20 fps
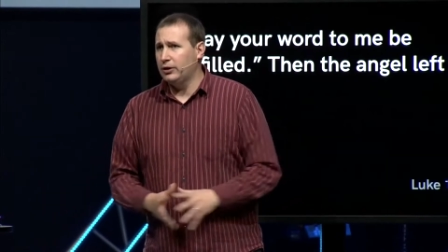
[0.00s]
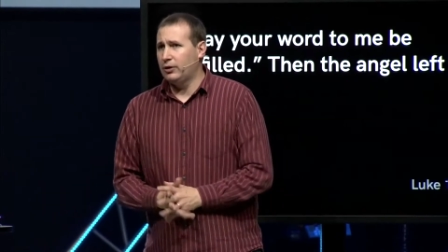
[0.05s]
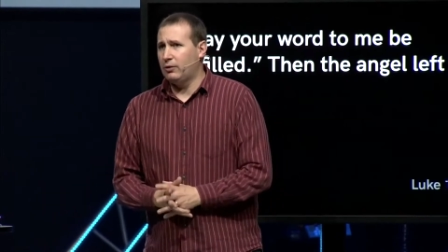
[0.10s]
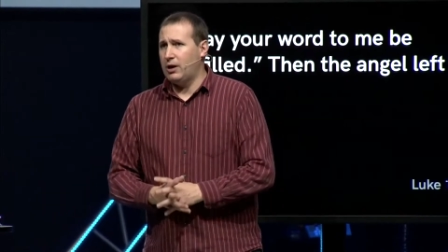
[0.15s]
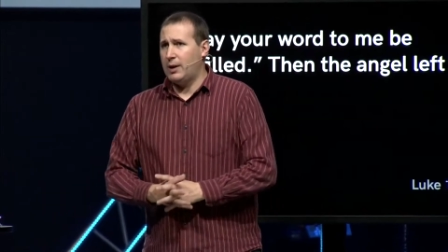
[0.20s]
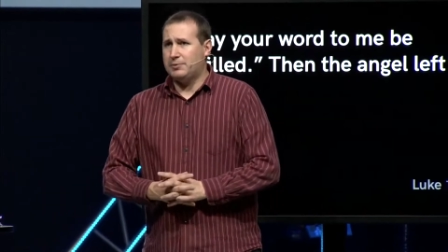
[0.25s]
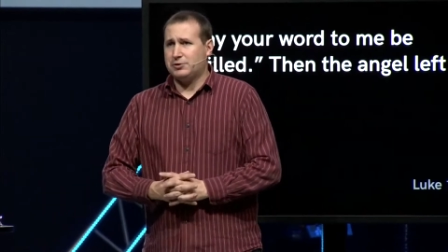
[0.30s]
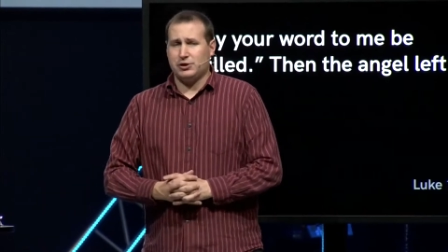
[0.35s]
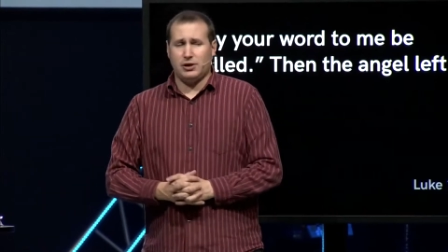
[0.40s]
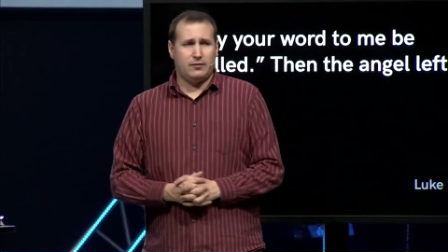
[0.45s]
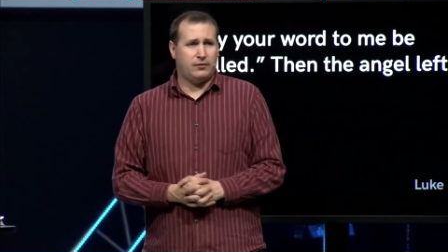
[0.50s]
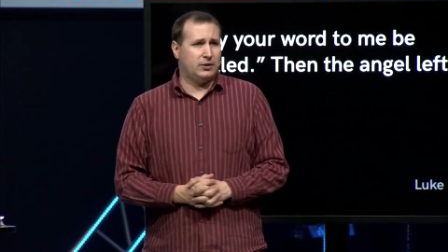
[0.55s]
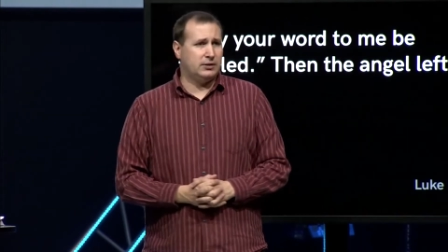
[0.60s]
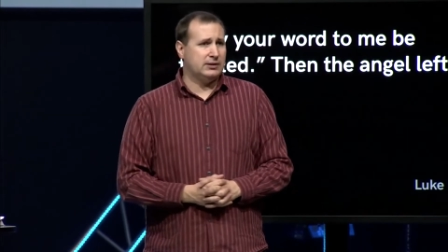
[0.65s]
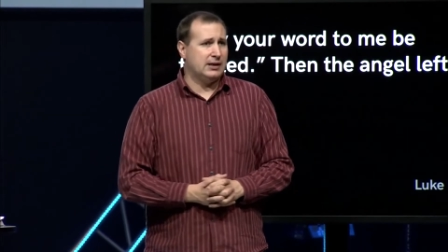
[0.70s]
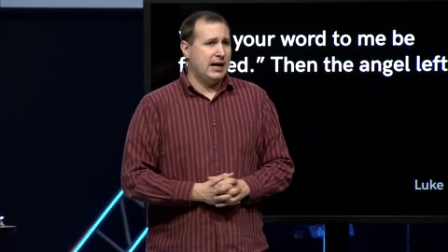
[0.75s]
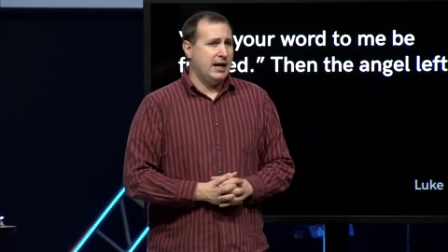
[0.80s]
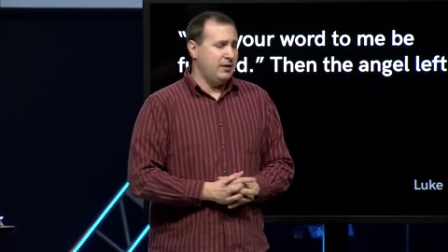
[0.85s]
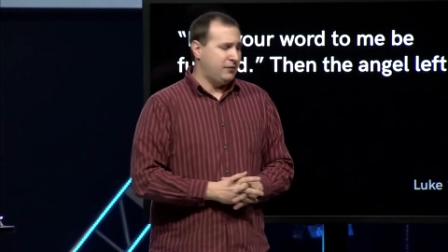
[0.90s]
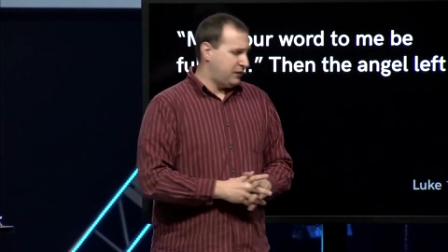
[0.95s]
interruption of her
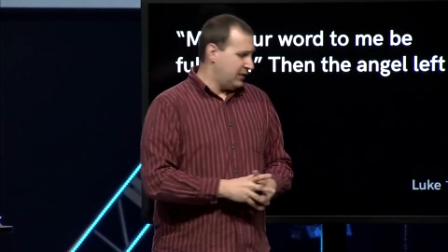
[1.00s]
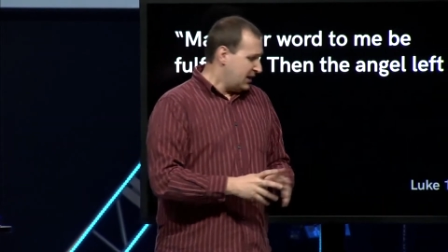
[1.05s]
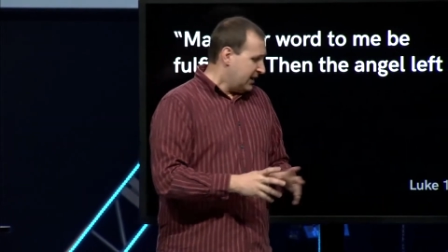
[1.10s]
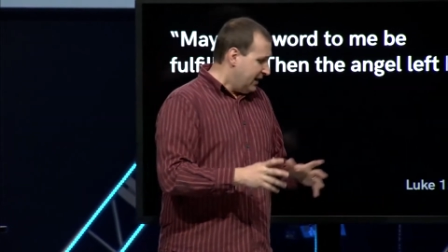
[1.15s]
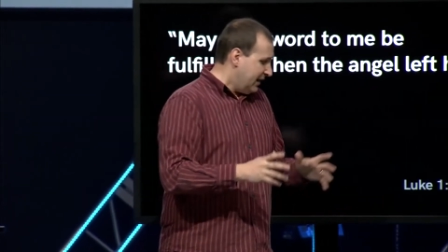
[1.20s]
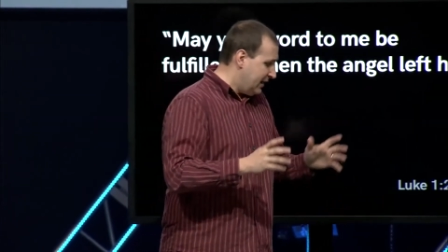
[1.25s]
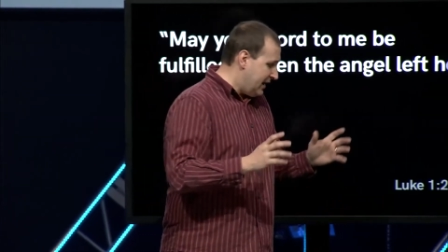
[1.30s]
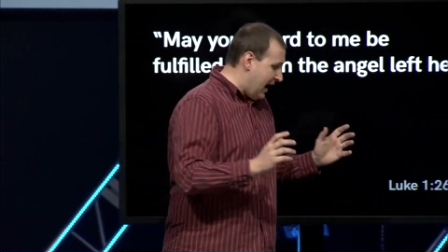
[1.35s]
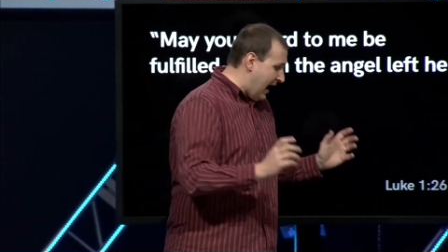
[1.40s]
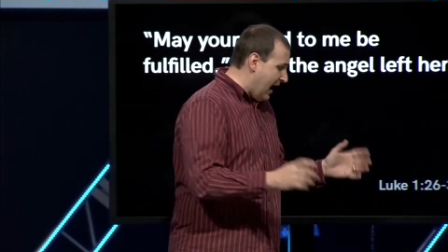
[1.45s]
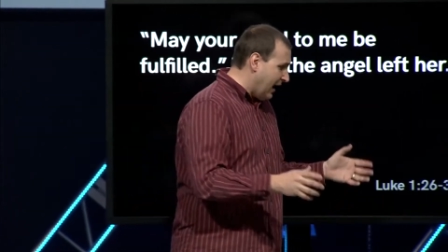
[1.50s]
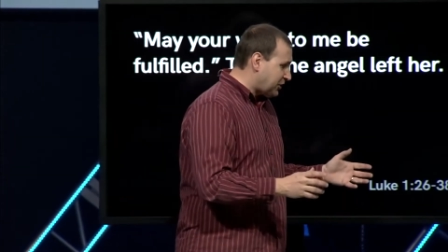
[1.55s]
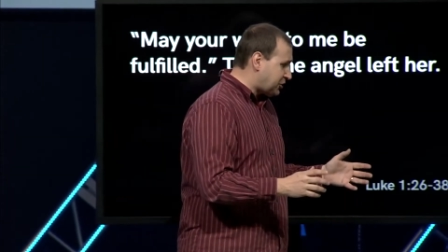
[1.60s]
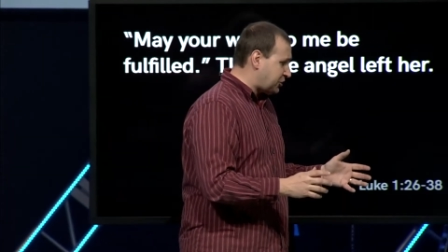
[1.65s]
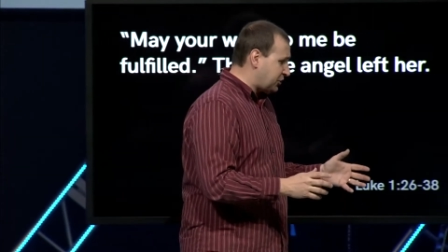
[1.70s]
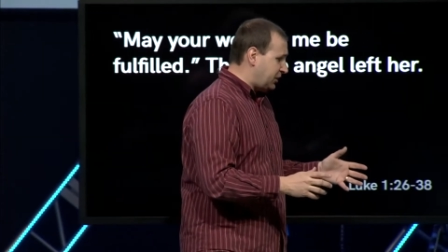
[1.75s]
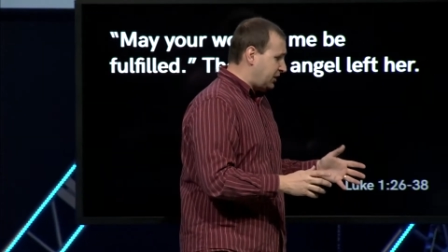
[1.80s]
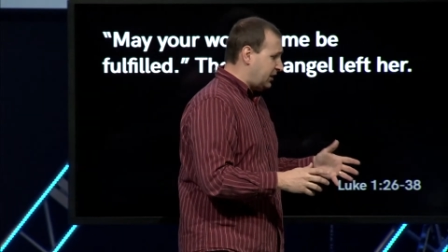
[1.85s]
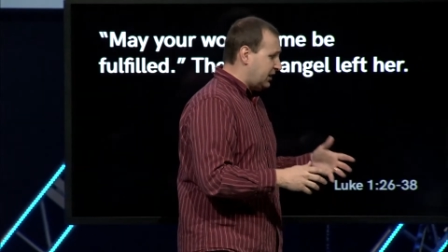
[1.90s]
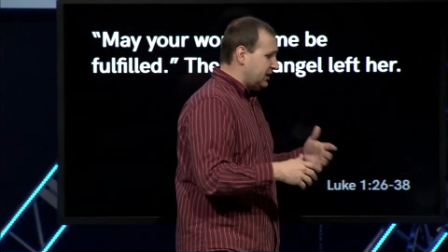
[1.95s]
life, and
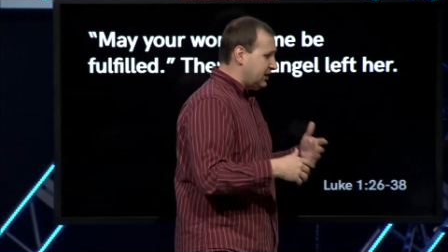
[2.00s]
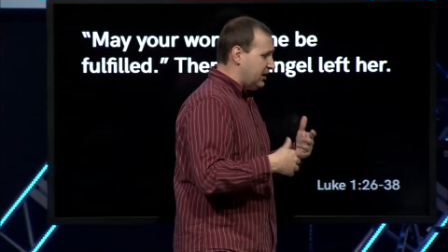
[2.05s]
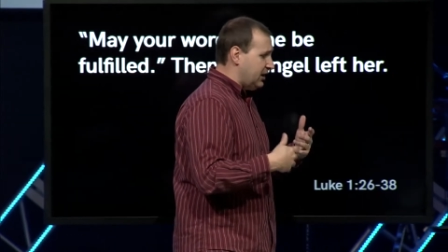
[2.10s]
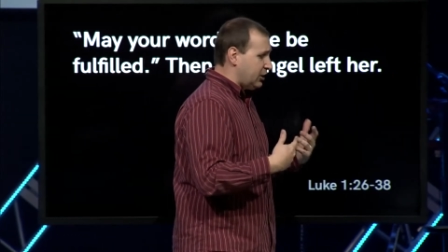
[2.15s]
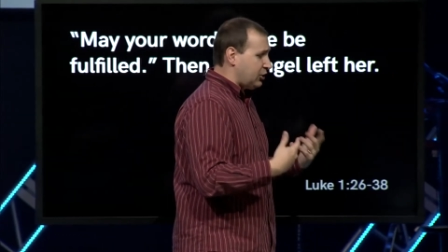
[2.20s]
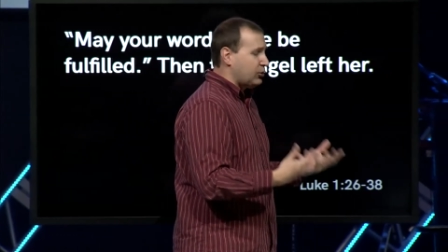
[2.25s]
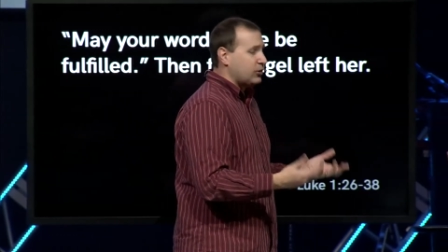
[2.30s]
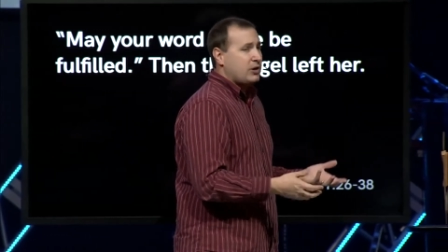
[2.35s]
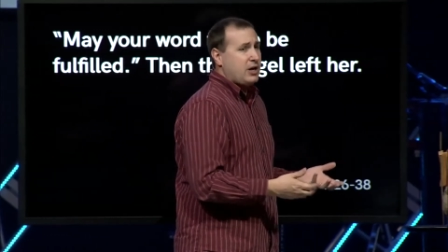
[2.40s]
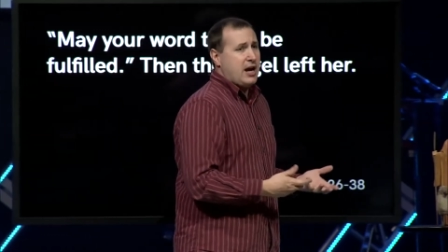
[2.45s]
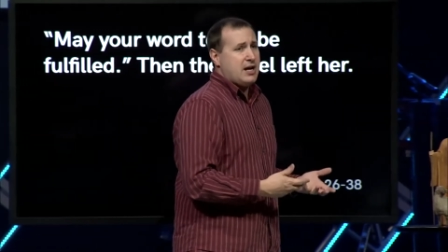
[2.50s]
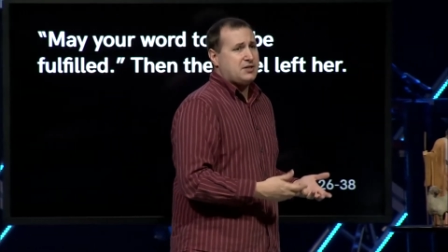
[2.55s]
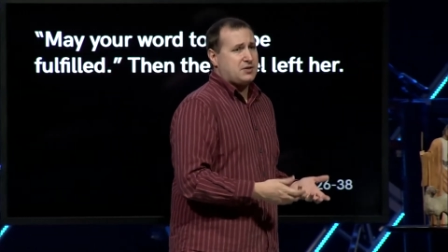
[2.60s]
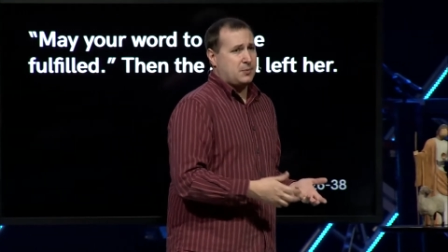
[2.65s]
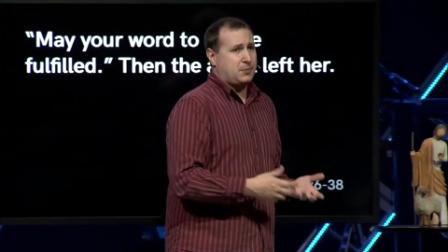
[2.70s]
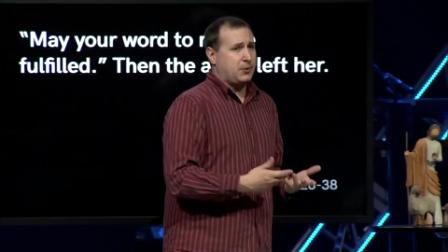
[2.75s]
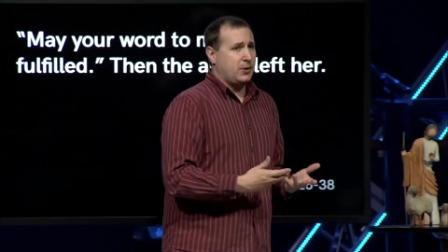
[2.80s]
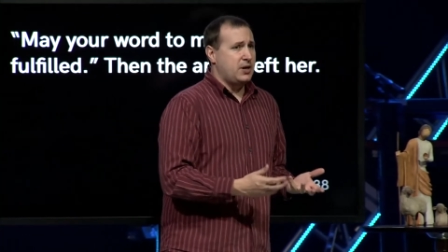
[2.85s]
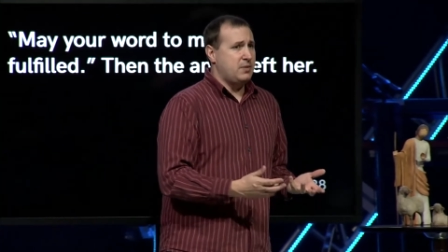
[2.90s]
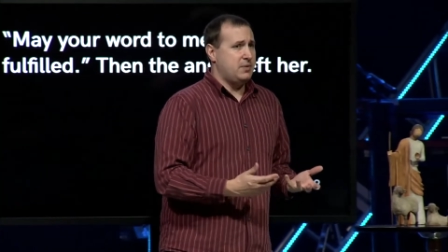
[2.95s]
actually, it, creates a
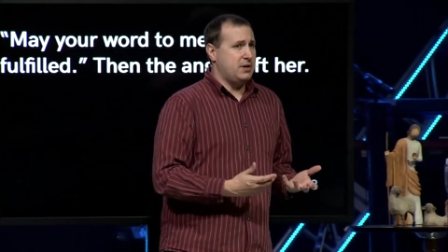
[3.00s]
pretty